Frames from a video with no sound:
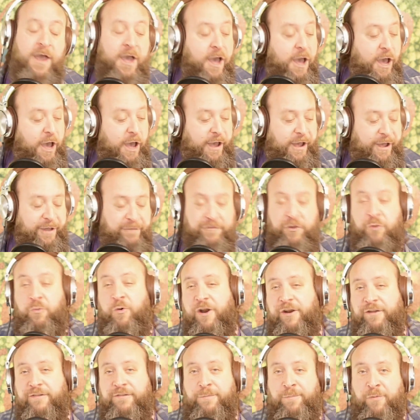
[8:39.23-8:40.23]
If you
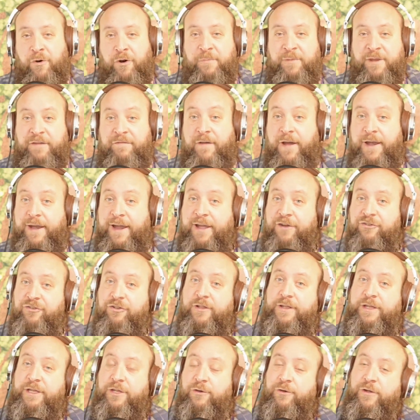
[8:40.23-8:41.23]
want to support me
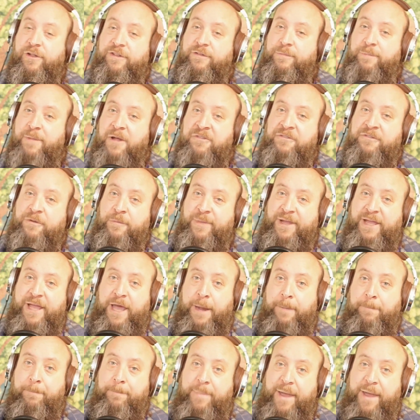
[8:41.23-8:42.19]
financially, you can sponsor me at